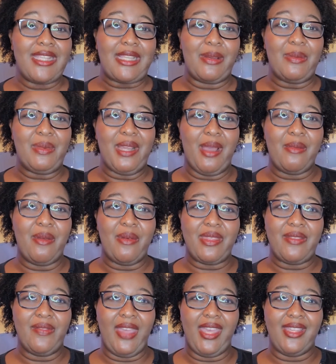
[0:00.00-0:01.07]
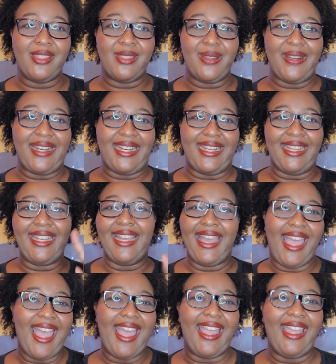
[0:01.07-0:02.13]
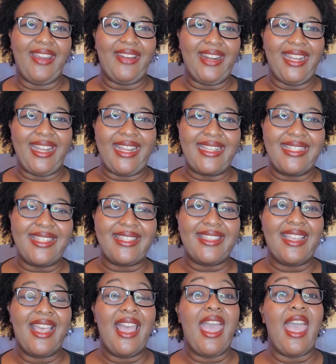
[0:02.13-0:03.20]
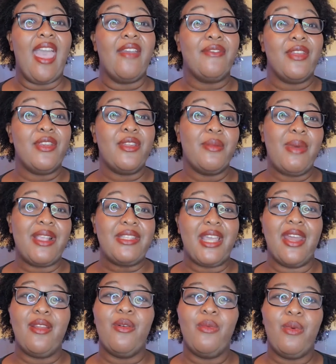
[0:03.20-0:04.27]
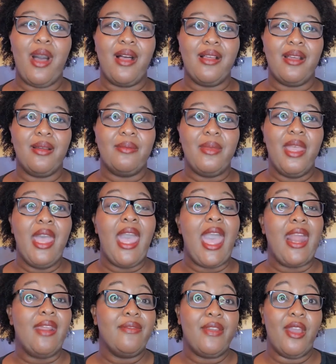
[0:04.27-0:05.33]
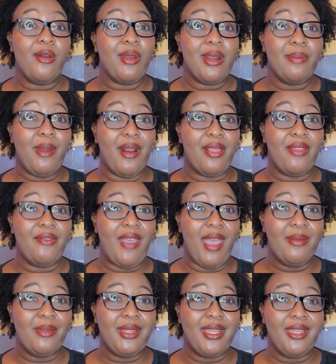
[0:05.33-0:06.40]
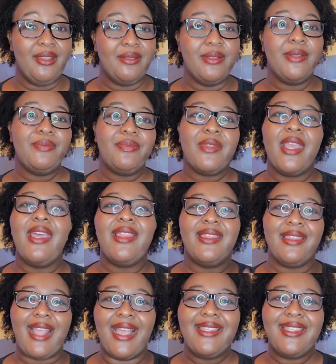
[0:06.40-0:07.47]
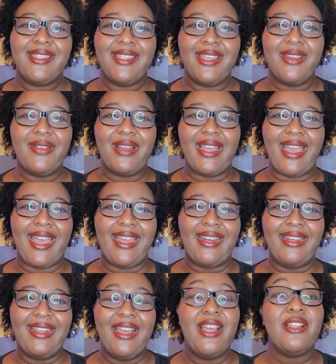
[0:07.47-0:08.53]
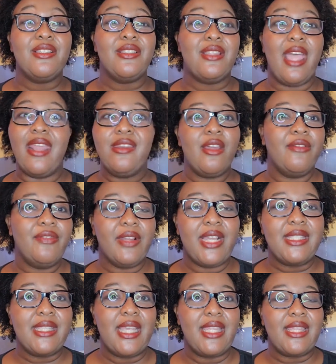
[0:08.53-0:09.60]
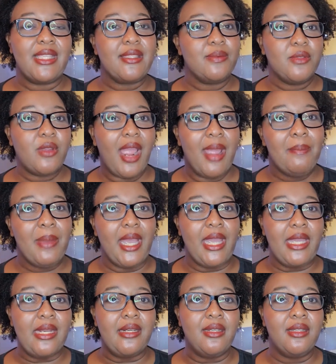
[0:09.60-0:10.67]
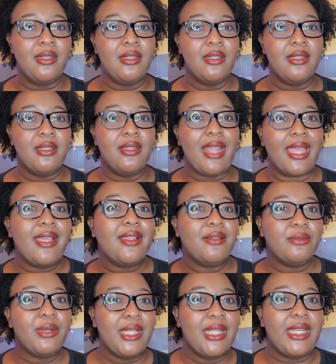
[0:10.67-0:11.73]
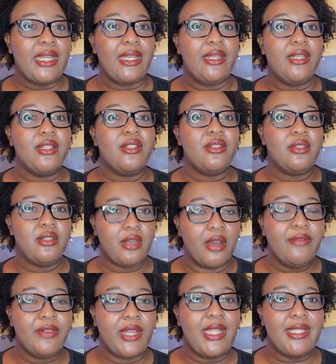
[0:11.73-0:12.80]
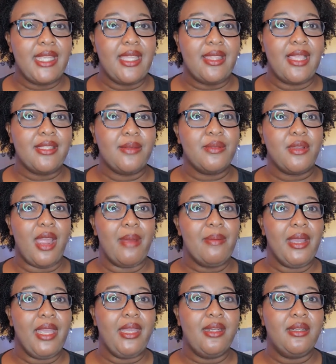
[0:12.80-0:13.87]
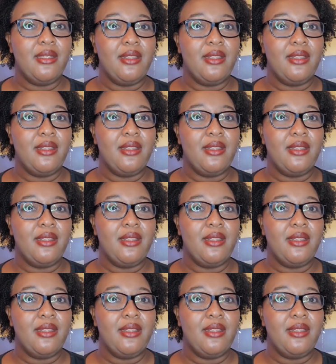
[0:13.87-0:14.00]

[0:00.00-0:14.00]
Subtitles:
I would be coming with the Vegas story. Here it is. If you're new to my channel, welcome. And if you're already part of the family, nice to see you again. And don't forget to hit that subscribe button. Like, really, don't forget to hit that subscribe button.